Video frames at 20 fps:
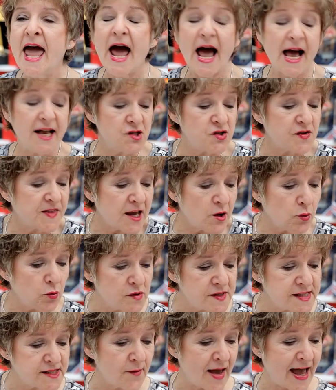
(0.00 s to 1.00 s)
And they
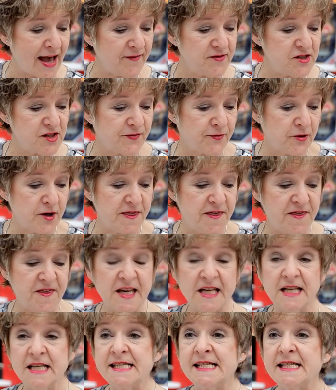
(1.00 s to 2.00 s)
also have different
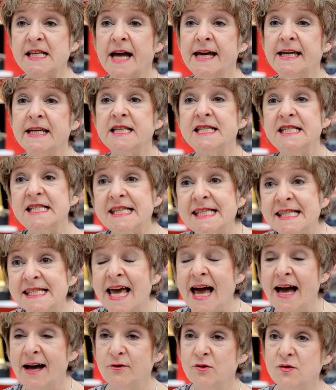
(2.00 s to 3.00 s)
things like
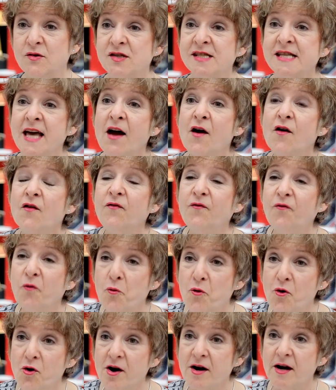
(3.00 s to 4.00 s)
discounts
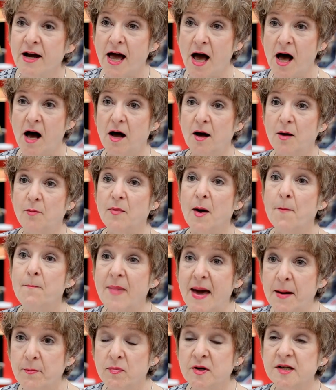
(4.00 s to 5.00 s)
for
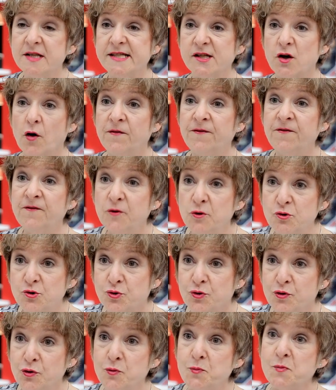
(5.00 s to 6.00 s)
members of food
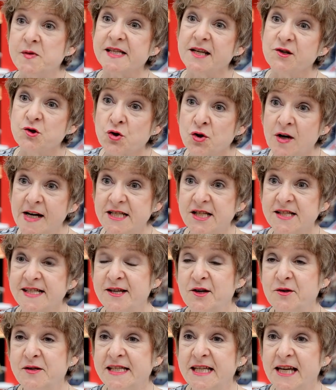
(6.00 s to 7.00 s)
groups and trade
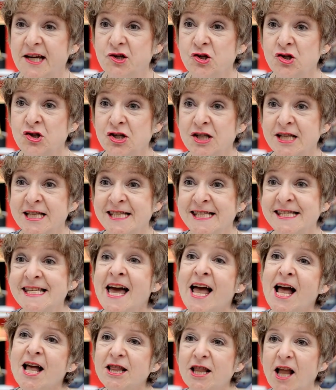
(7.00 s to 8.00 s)
associations
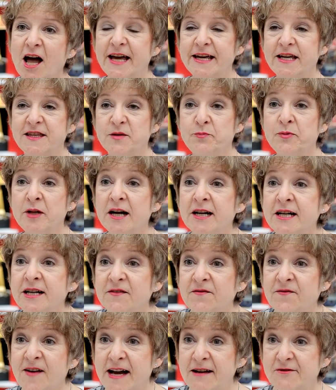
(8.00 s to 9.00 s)
like the Plunkett
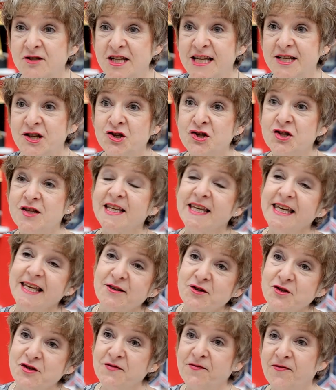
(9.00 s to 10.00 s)
Foundation, the
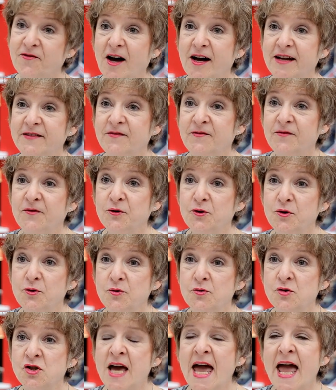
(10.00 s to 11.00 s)
Guild of Fine
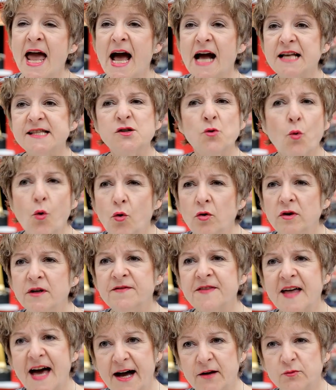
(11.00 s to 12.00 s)
Food. And so all of
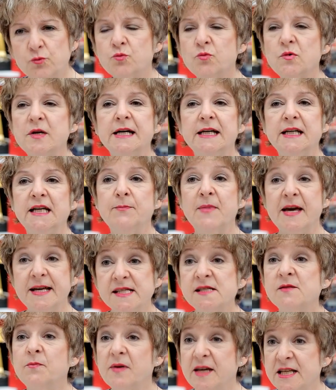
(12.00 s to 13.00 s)
that really
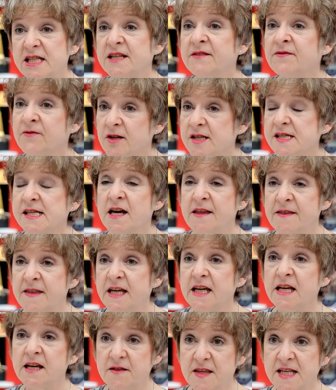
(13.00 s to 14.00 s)
makes a big difference, I
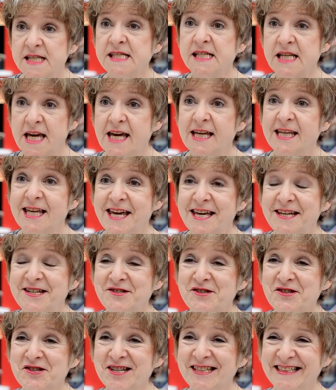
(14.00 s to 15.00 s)
think, in this day and age.